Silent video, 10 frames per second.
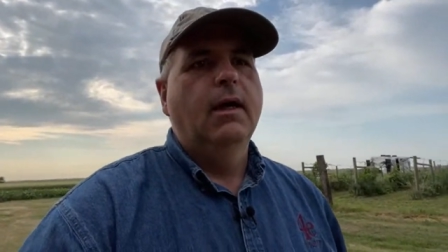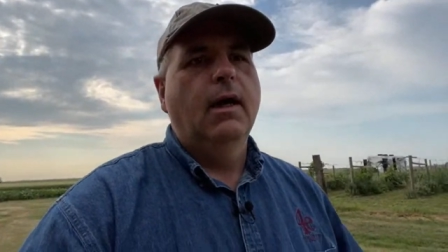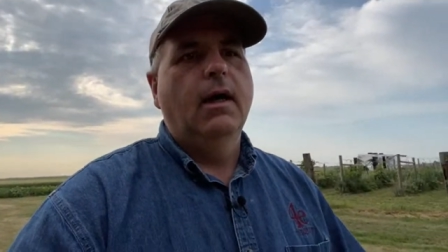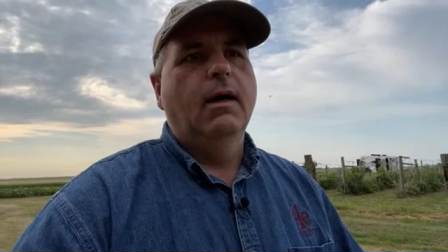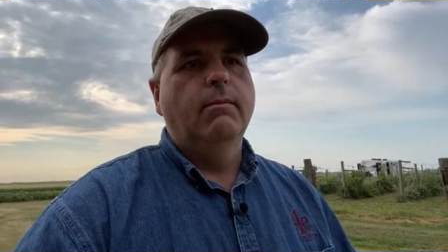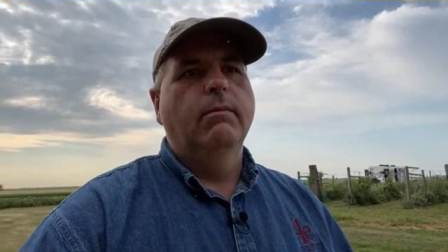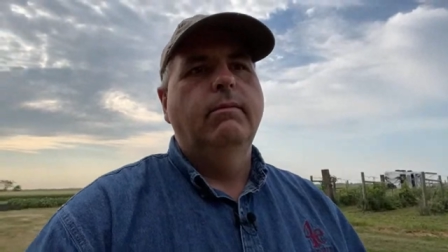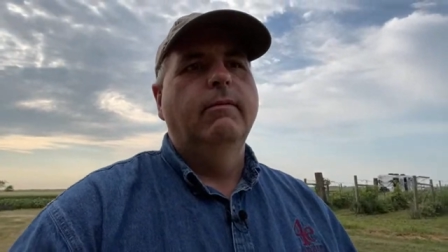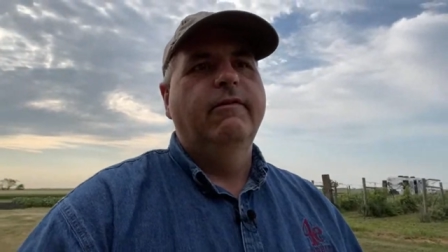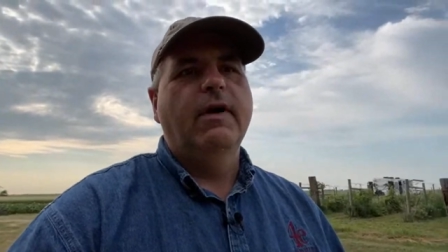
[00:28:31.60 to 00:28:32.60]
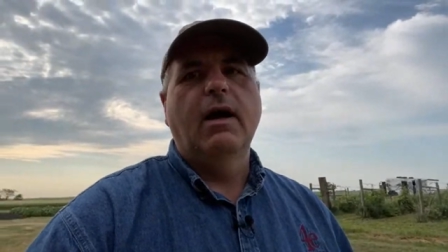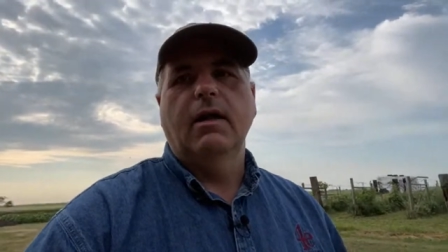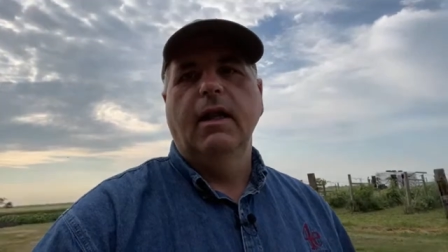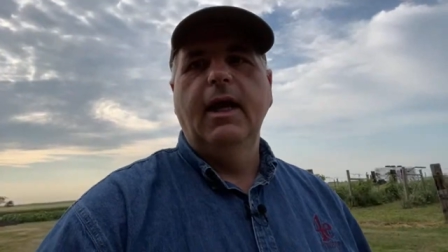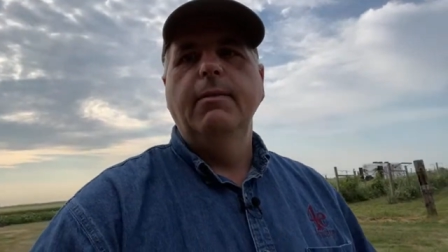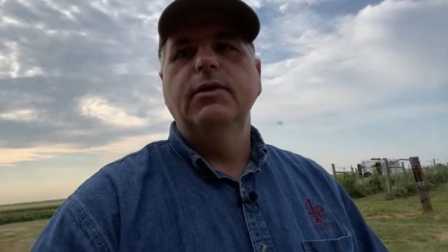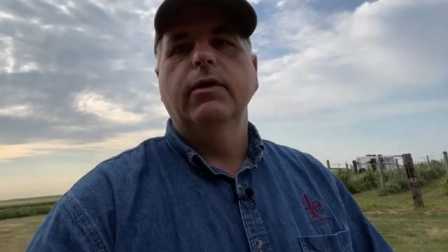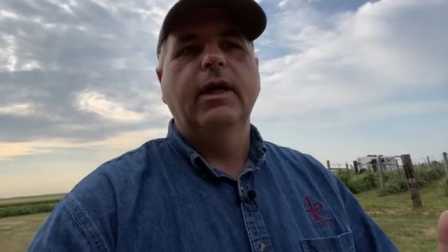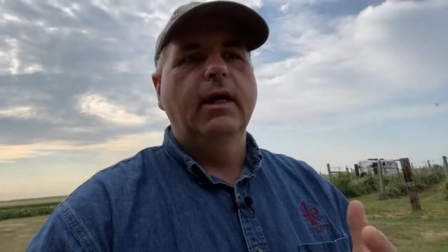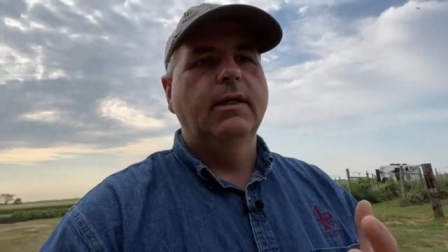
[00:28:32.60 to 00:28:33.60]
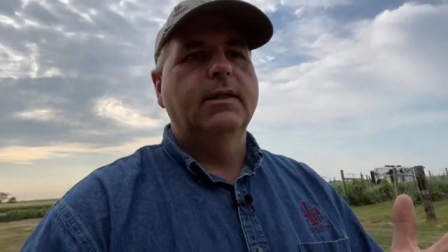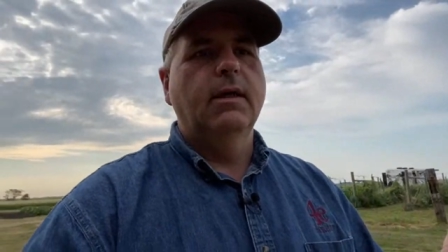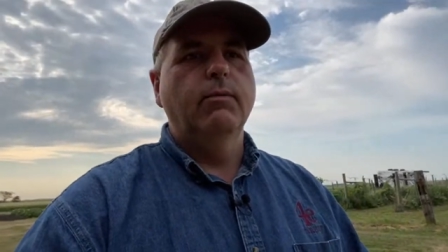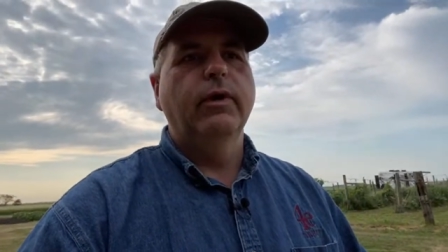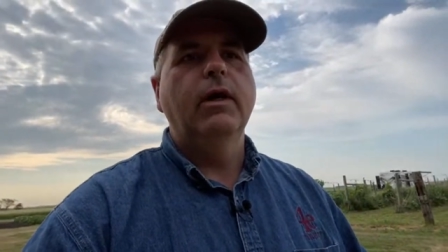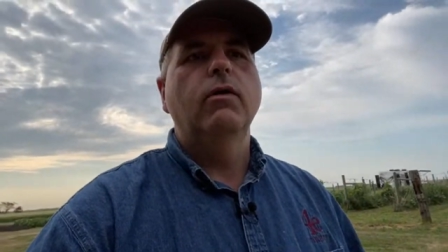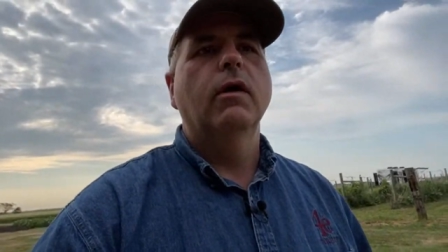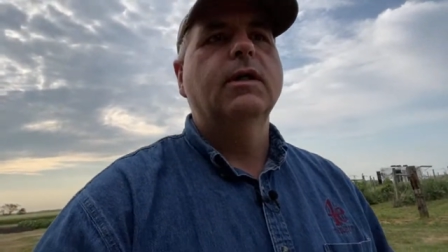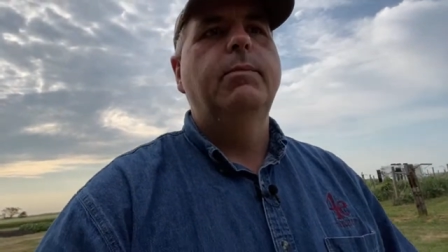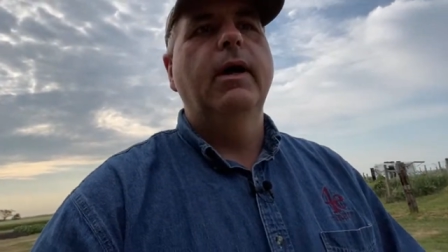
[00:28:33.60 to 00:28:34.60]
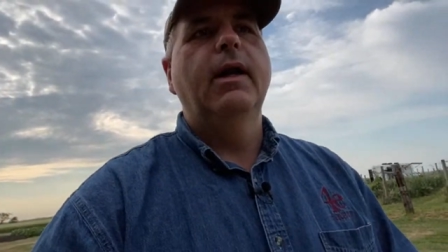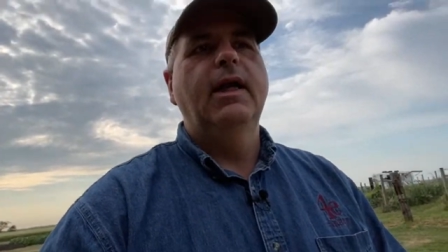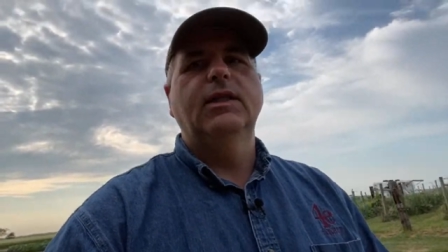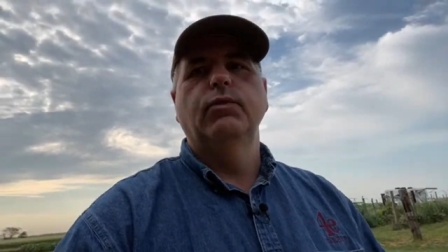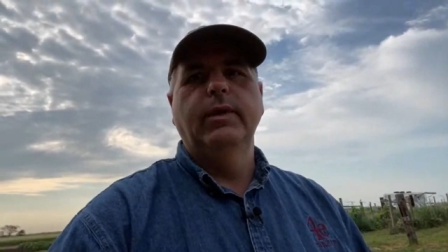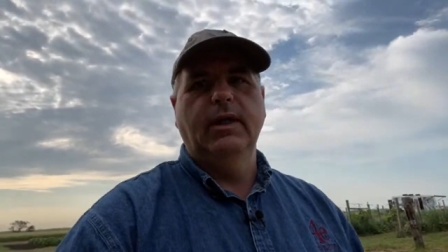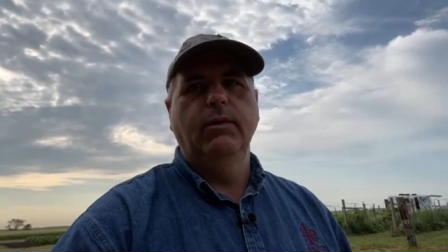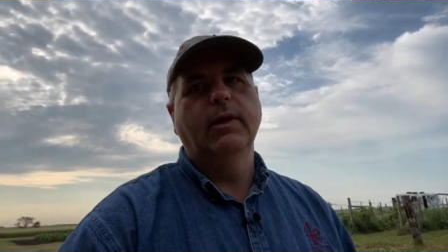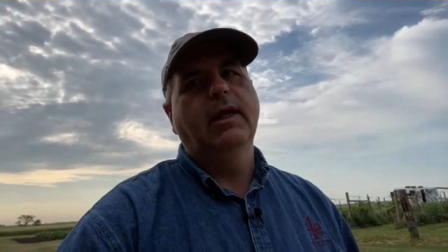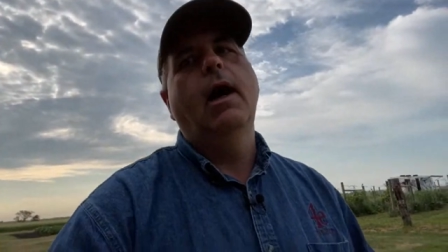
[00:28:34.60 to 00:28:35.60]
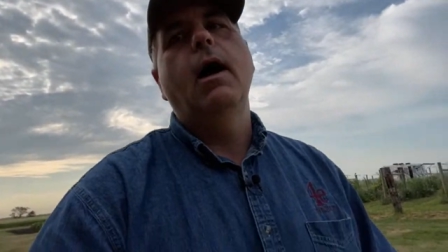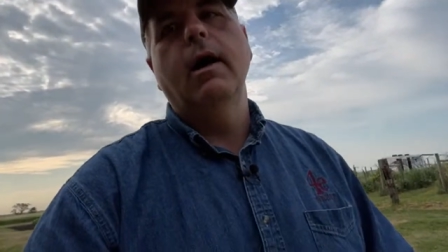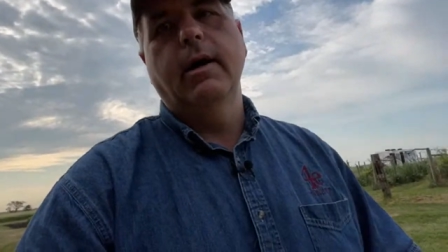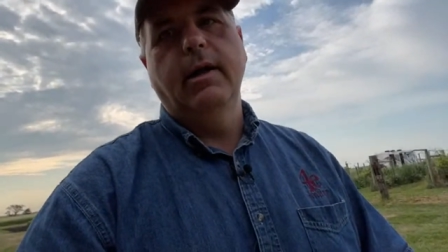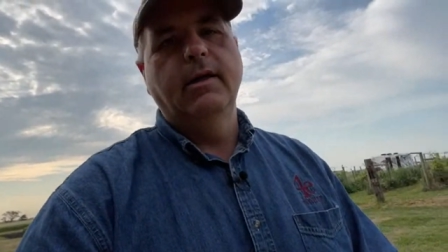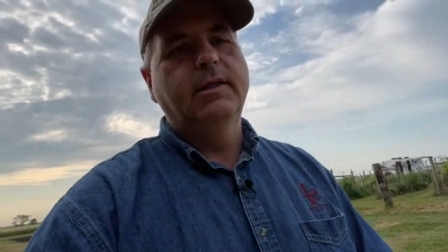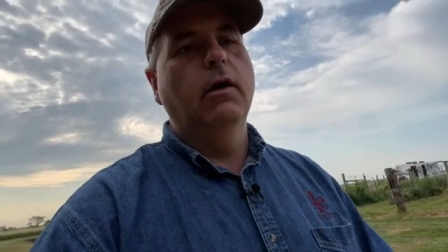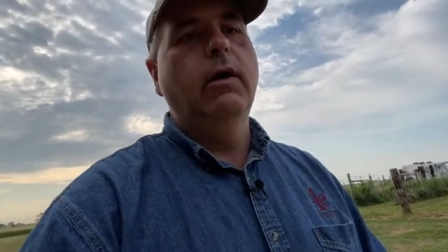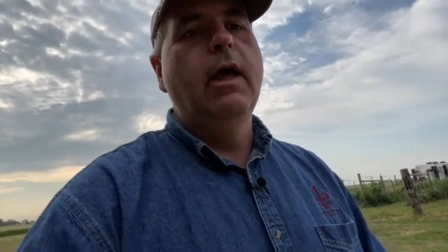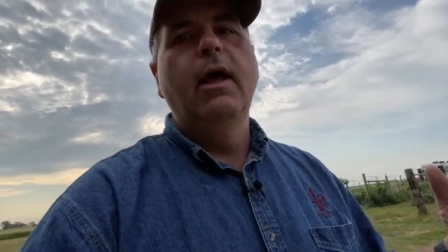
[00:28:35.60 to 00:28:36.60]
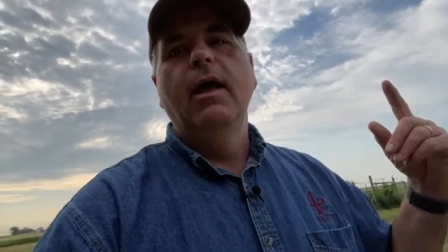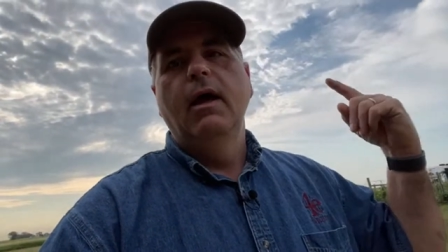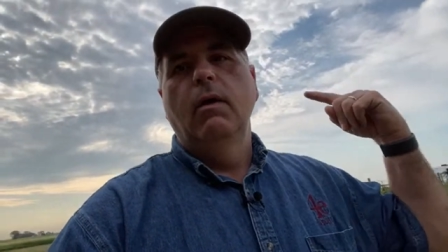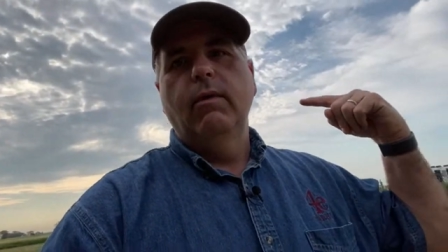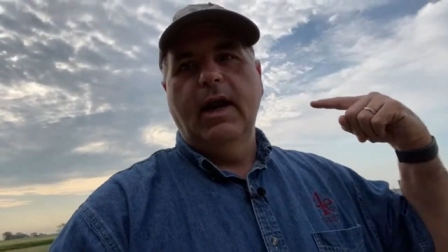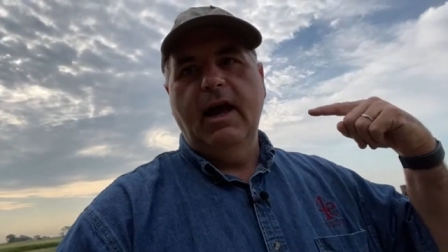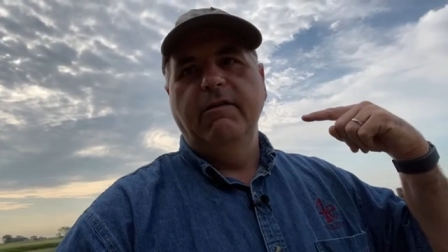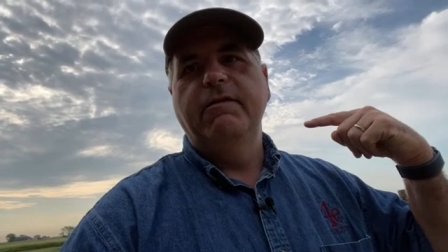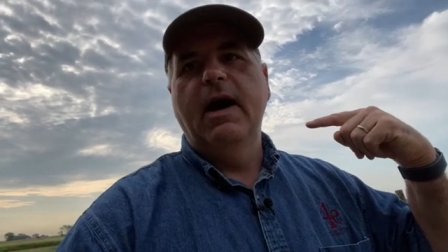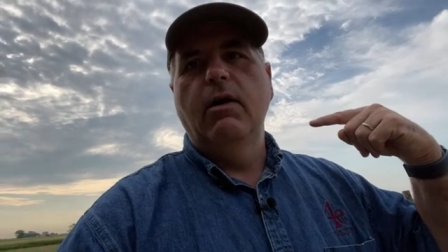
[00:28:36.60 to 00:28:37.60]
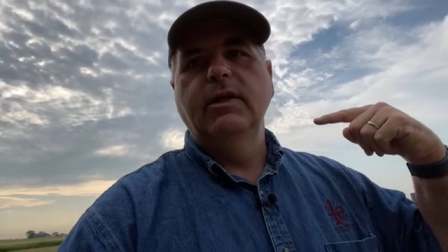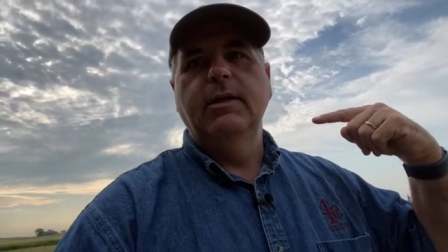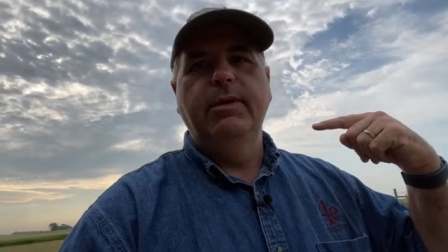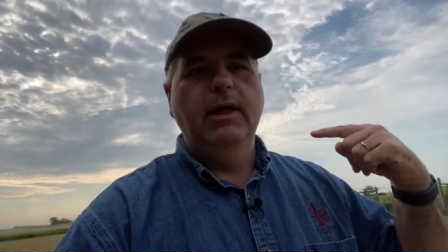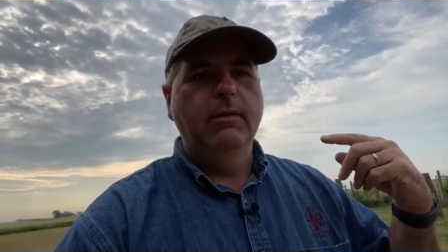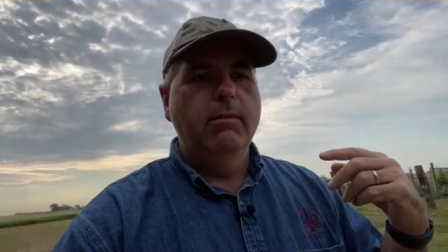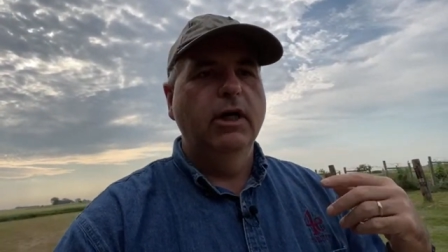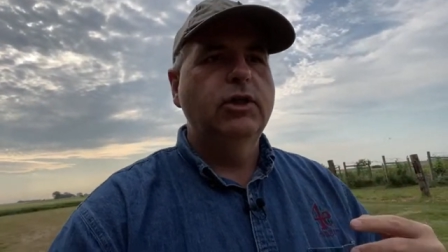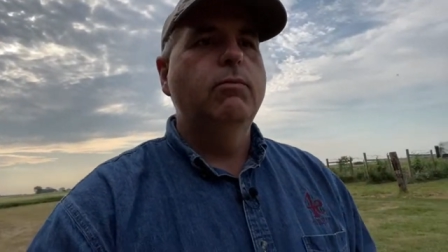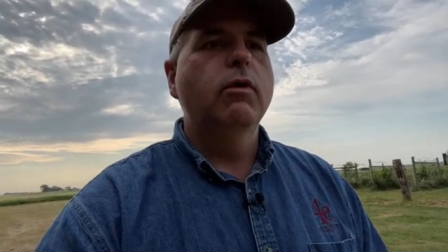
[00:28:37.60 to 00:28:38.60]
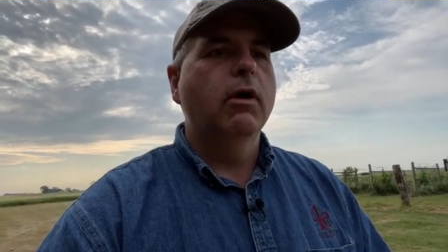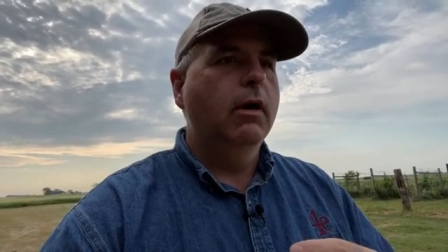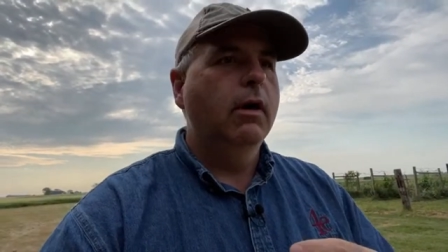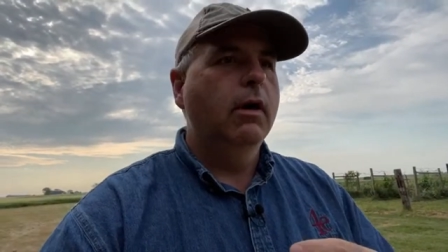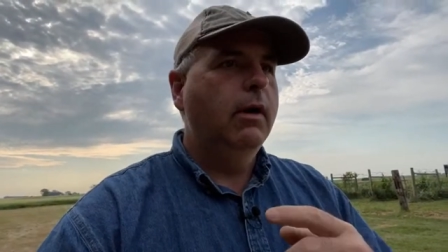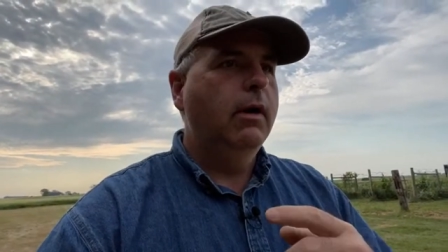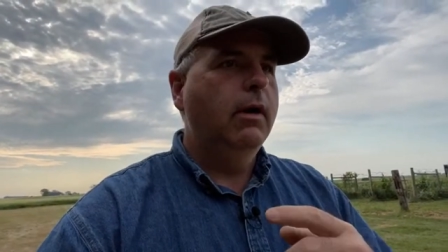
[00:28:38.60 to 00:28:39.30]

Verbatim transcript: file claims or get some recourse, but it's really, really hard. So what I have found to be much more